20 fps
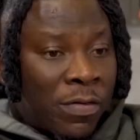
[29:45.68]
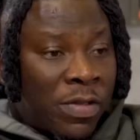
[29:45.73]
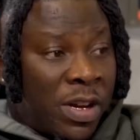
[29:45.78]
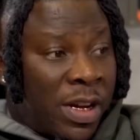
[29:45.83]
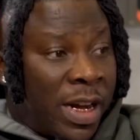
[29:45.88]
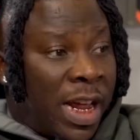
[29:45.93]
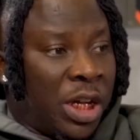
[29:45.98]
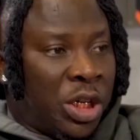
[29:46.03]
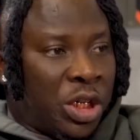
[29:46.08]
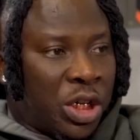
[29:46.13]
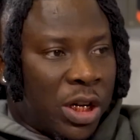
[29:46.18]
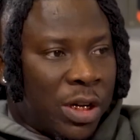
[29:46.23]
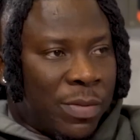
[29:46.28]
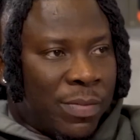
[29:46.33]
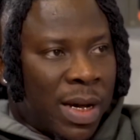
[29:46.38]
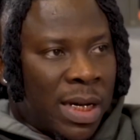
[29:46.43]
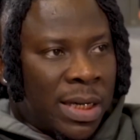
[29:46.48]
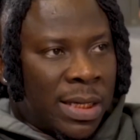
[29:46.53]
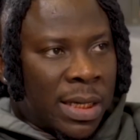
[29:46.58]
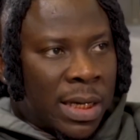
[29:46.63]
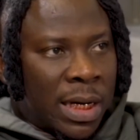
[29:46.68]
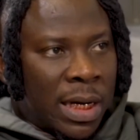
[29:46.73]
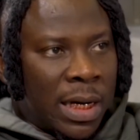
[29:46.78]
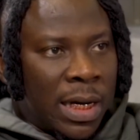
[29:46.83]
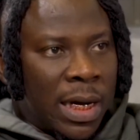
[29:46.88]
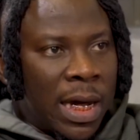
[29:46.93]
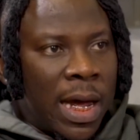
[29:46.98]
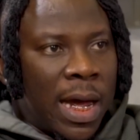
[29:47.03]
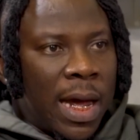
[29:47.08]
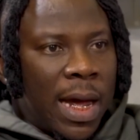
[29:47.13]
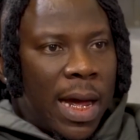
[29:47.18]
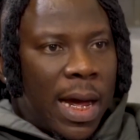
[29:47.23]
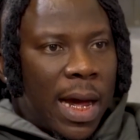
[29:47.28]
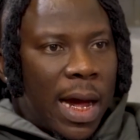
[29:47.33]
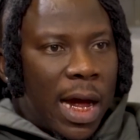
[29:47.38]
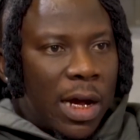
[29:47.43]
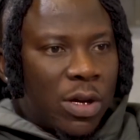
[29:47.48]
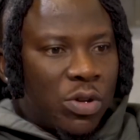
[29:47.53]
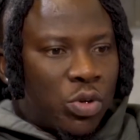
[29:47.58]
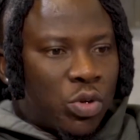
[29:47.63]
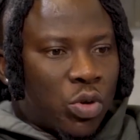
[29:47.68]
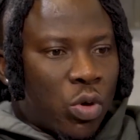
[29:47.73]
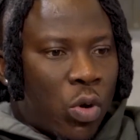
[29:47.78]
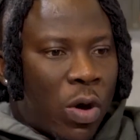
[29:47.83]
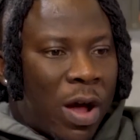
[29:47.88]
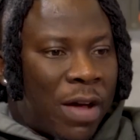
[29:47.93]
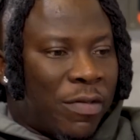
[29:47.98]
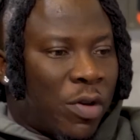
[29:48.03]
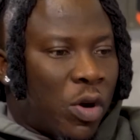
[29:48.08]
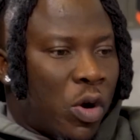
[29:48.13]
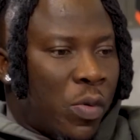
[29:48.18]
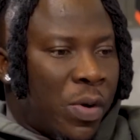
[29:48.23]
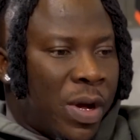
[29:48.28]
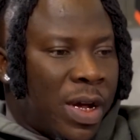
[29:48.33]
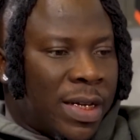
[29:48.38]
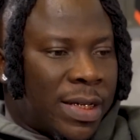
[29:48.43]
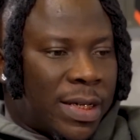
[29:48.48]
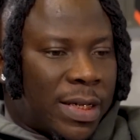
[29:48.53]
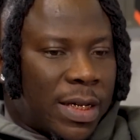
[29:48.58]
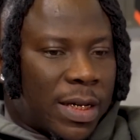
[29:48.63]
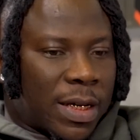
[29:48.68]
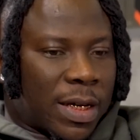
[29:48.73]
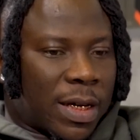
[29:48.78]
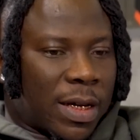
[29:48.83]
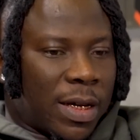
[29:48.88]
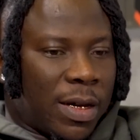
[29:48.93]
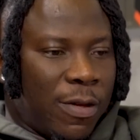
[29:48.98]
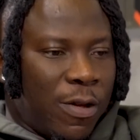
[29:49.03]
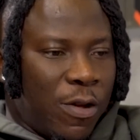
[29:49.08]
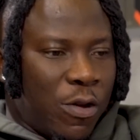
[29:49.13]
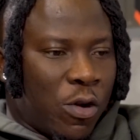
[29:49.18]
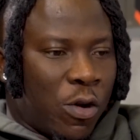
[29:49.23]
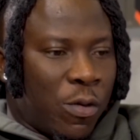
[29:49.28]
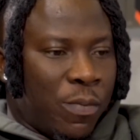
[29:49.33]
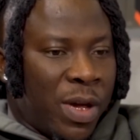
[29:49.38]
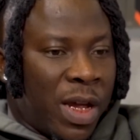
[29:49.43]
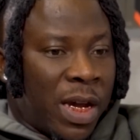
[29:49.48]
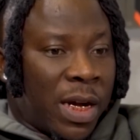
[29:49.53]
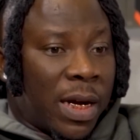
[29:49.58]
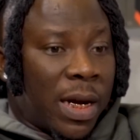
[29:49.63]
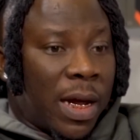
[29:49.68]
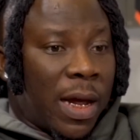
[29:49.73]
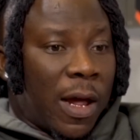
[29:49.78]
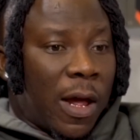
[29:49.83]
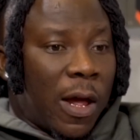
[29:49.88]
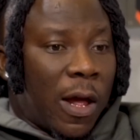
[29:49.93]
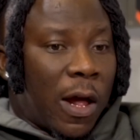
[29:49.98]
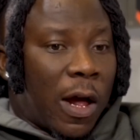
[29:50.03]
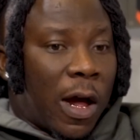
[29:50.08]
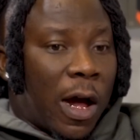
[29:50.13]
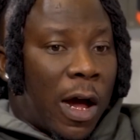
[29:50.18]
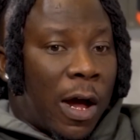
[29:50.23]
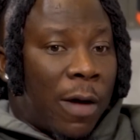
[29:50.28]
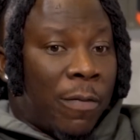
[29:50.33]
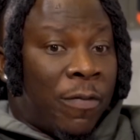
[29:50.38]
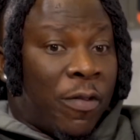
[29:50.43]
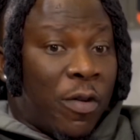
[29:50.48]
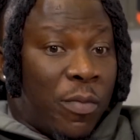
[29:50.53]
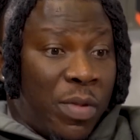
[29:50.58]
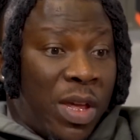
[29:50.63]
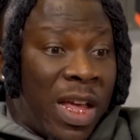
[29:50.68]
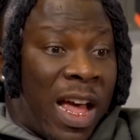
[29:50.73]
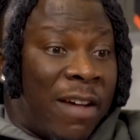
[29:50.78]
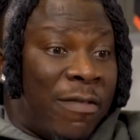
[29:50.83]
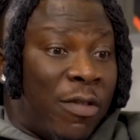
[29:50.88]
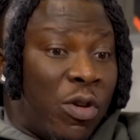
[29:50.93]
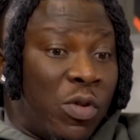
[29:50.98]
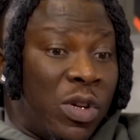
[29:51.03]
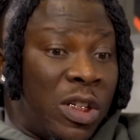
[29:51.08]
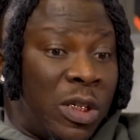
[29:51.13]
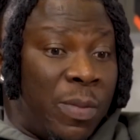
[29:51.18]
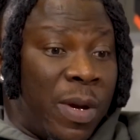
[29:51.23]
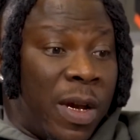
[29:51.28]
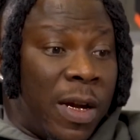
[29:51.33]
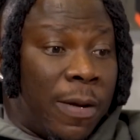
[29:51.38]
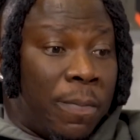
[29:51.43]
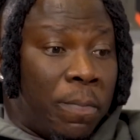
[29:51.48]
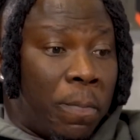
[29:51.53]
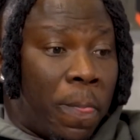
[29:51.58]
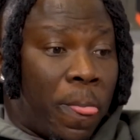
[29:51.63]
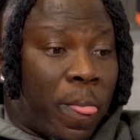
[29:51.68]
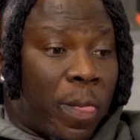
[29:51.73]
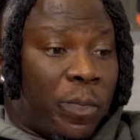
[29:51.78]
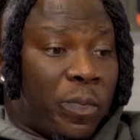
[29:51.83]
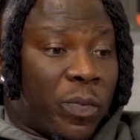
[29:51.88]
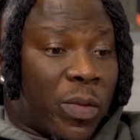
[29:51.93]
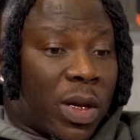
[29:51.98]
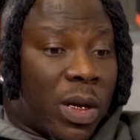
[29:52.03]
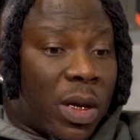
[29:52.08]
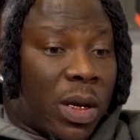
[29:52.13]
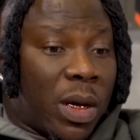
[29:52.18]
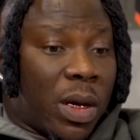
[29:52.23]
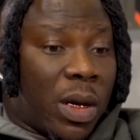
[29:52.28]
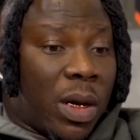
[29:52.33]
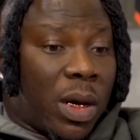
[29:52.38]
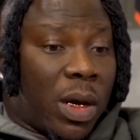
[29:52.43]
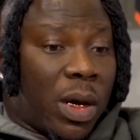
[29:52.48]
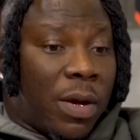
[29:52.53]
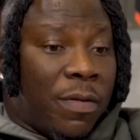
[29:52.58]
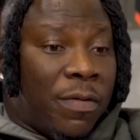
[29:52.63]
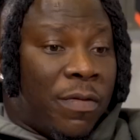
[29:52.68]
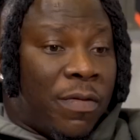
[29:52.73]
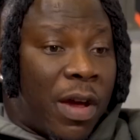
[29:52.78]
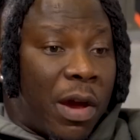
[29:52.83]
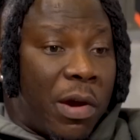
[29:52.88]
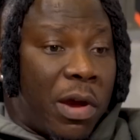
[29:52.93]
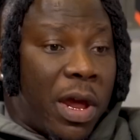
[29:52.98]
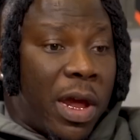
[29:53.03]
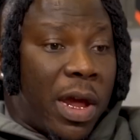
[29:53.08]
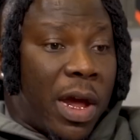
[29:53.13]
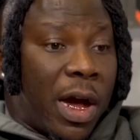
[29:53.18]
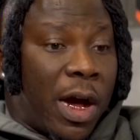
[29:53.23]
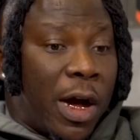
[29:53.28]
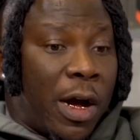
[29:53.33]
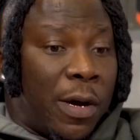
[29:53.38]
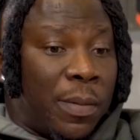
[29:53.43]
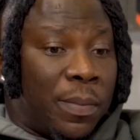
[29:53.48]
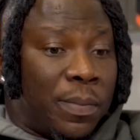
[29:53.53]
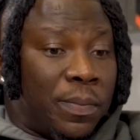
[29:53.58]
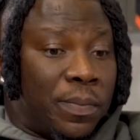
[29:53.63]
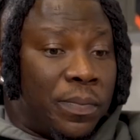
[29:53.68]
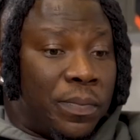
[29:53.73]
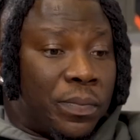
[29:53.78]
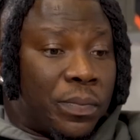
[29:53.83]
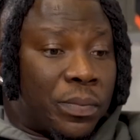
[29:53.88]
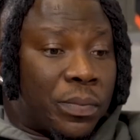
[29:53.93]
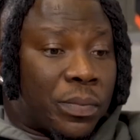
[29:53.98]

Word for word: of the nation basically, and so I've always you know been um, for me I've always been very um,